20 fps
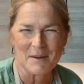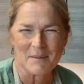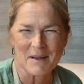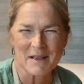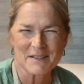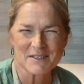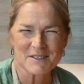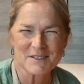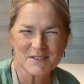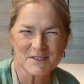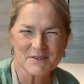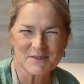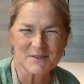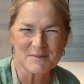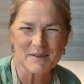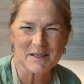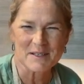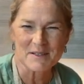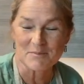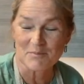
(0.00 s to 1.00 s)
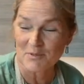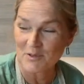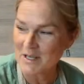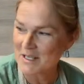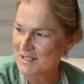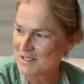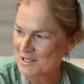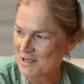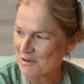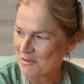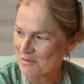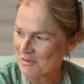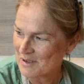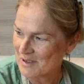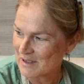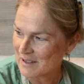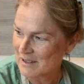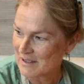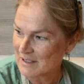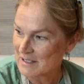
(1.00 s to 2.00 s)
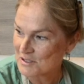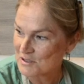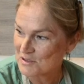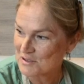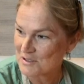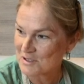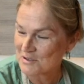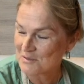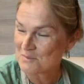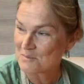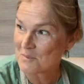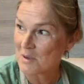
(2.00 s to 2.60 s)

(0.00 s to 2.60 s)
I still have to make the bread dough because the